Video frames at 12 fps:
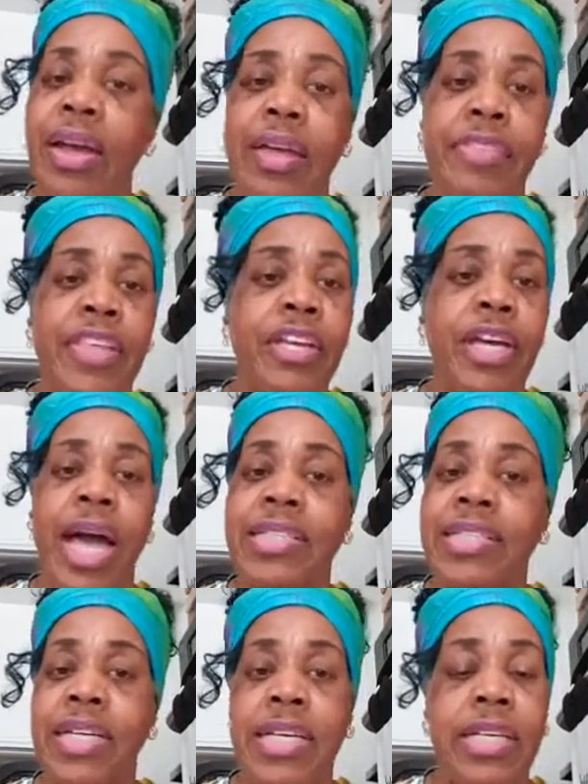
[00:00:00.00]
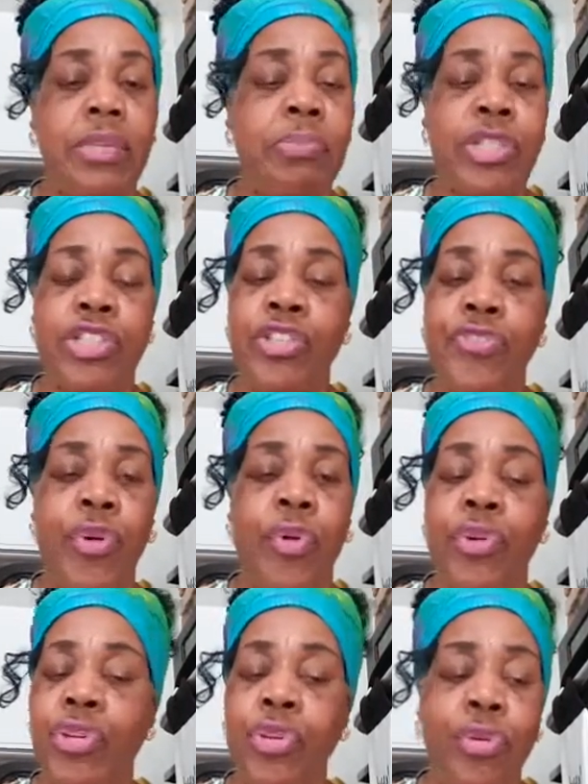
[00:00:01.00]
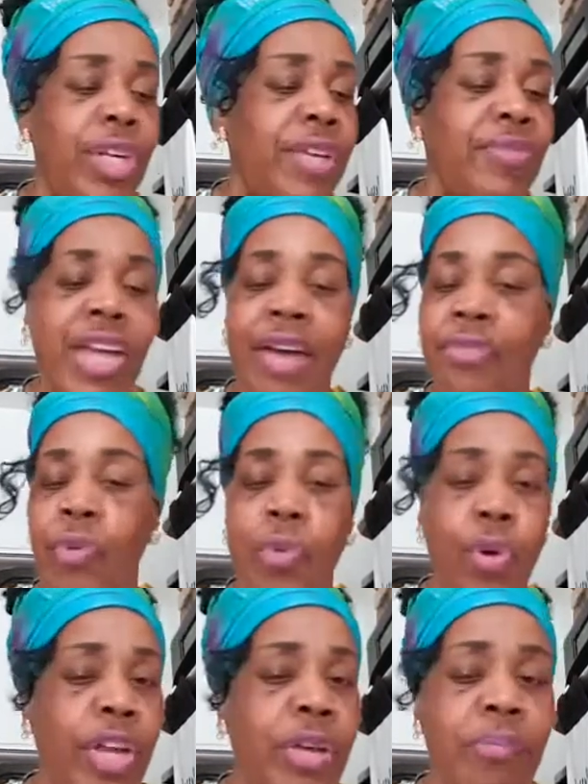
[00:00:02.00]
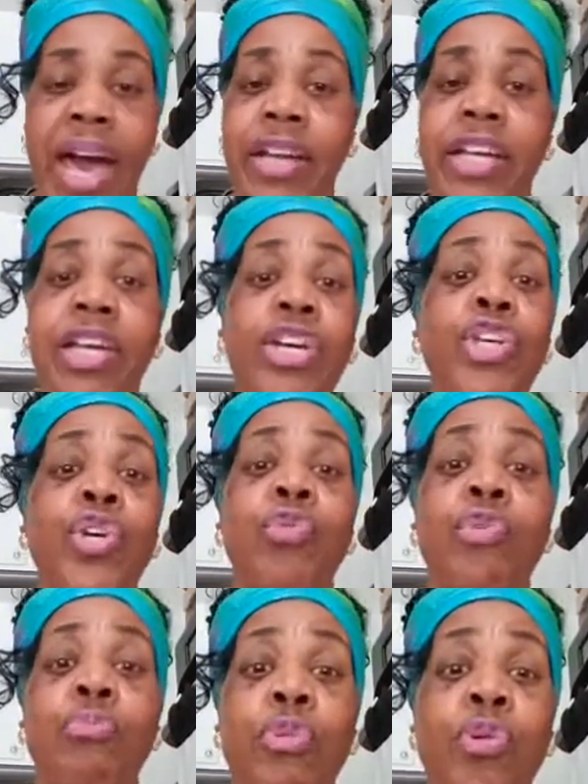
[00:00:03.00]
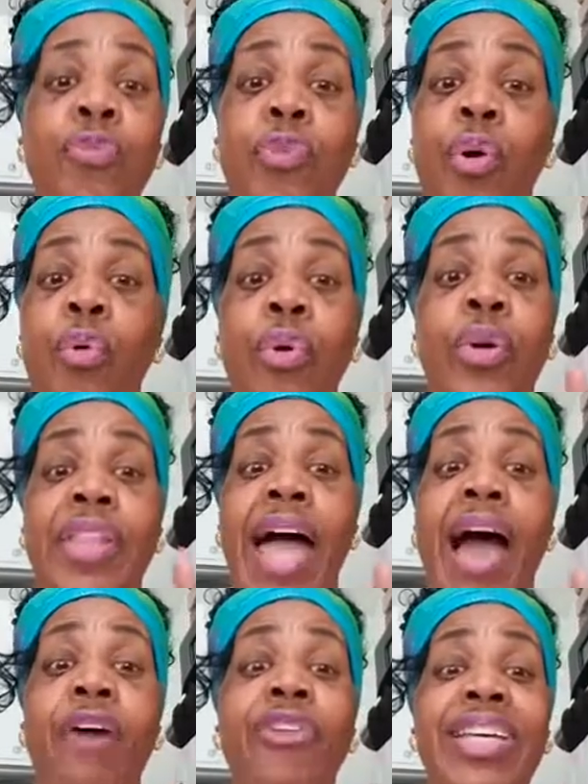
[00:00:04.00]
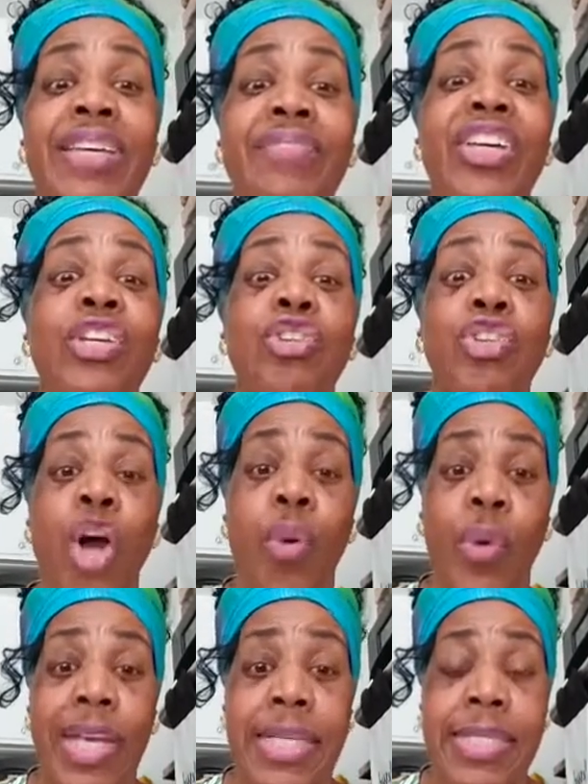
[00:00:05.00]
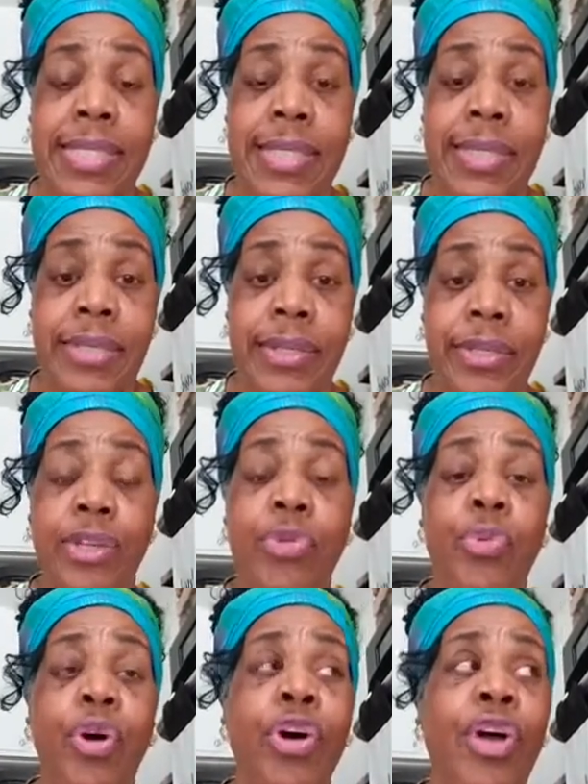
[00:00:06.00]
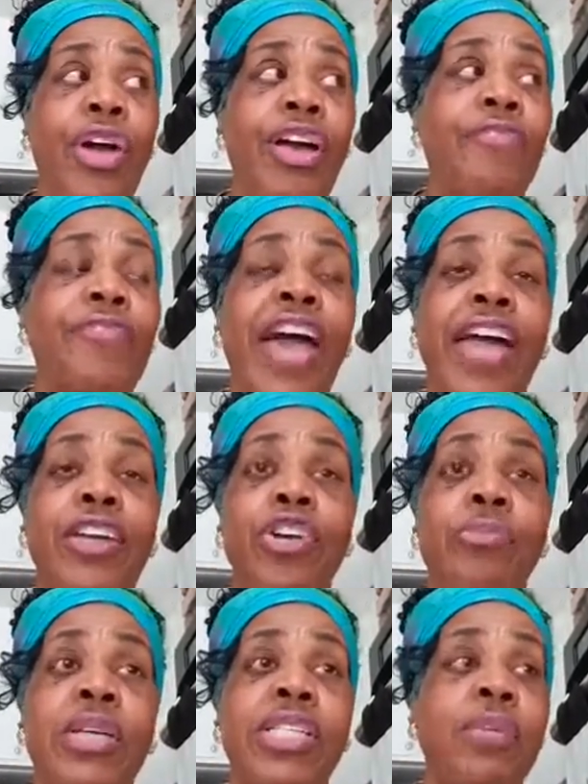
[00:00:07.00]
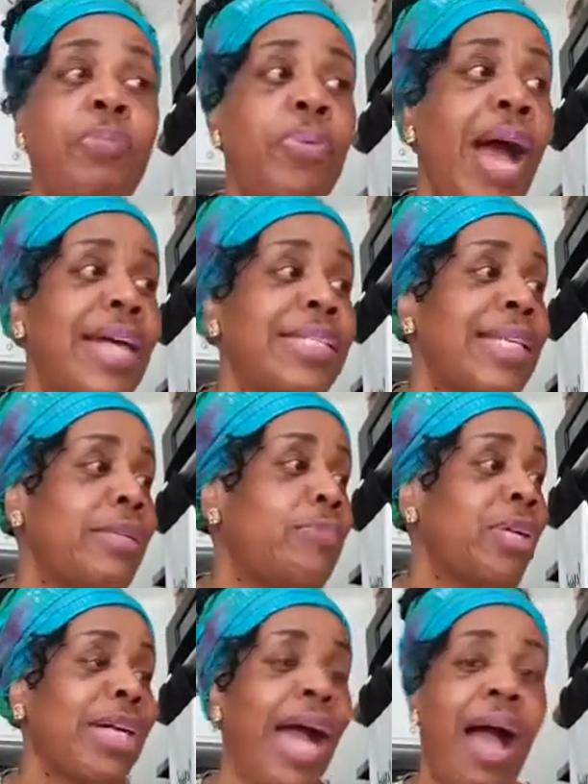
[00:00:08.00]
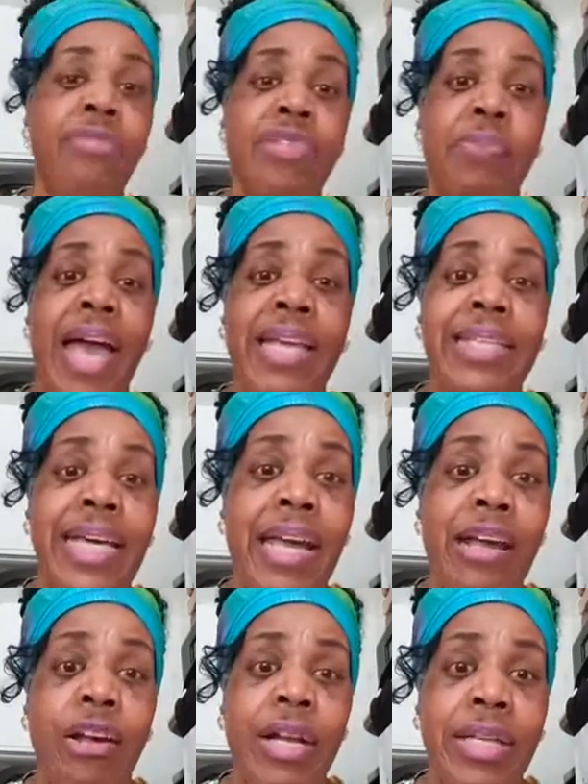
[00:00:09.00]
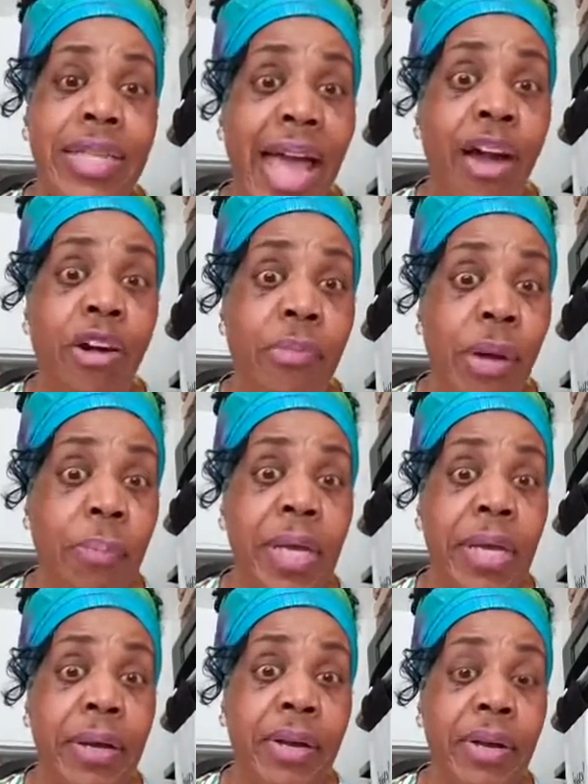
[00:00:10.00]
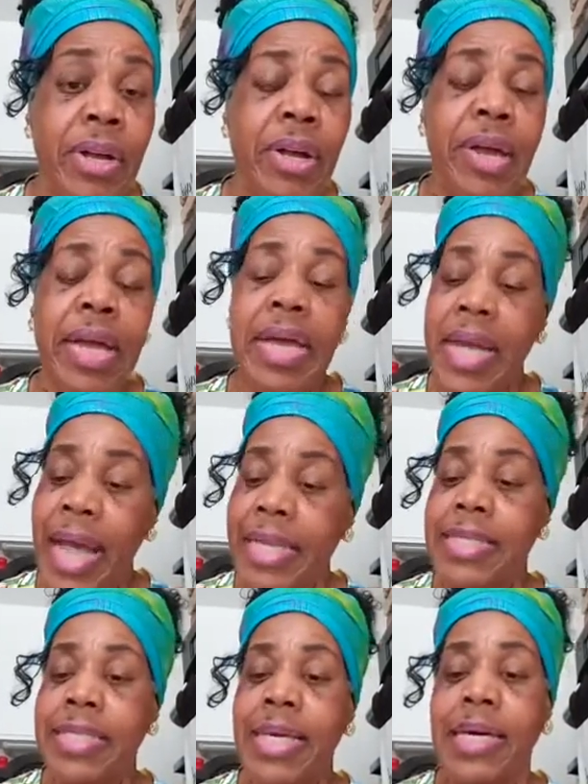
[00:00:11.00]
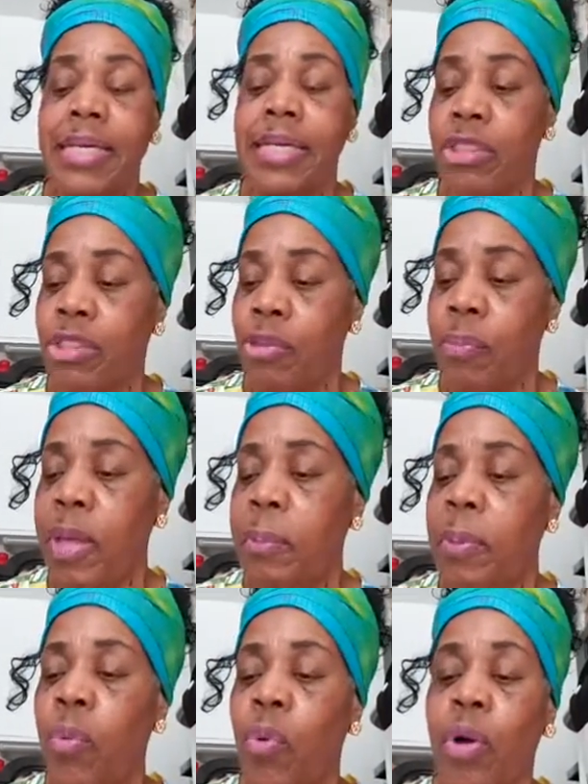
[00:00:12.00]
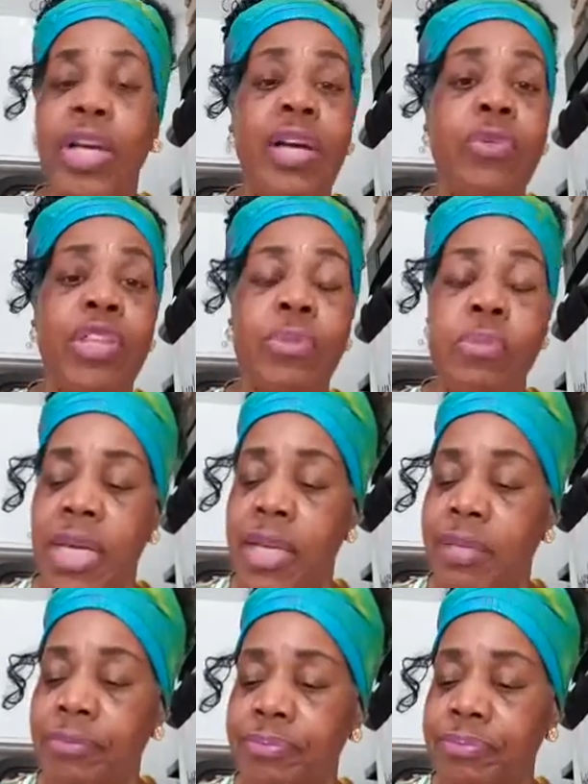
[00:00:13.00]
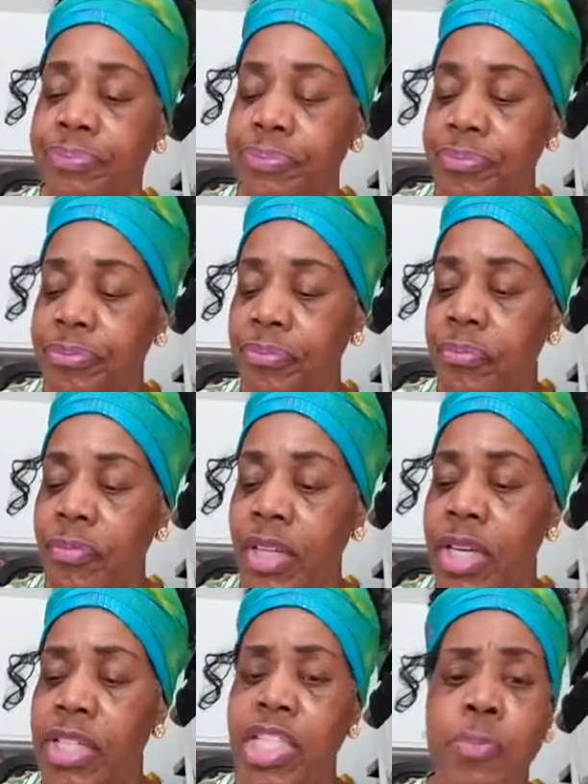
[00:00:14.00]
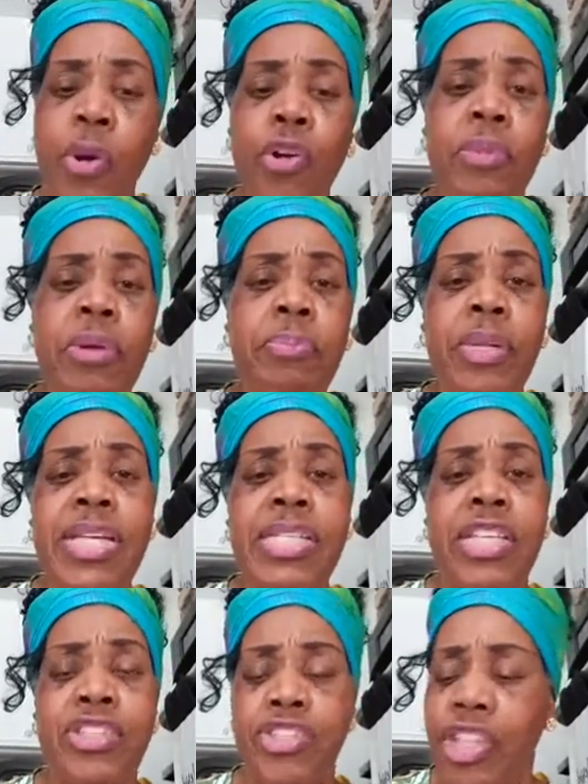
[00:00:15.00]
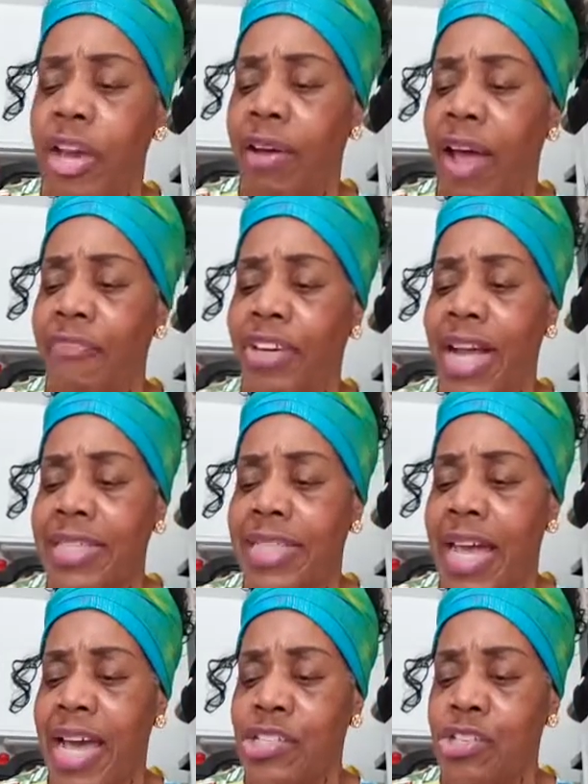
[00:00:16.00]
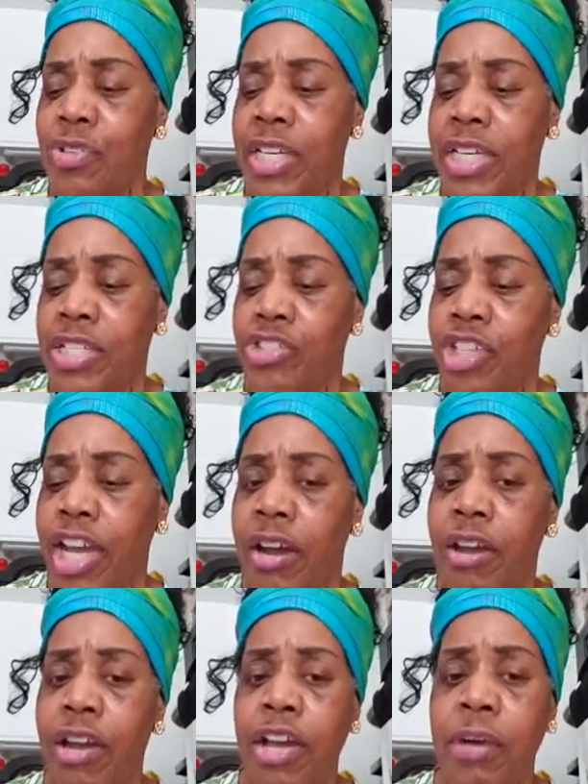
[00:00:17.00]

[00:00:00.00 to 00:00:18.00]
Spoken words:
And that I tell you, to push you forward, you don't even have to worry about it. You will move forward without even knowing it. You will. In fact, you'll be surprised that, look, I was back there. Now I'm up here. And I can tell you, the people working with me in this program, and please hit share. I forgot to ask you to hit share.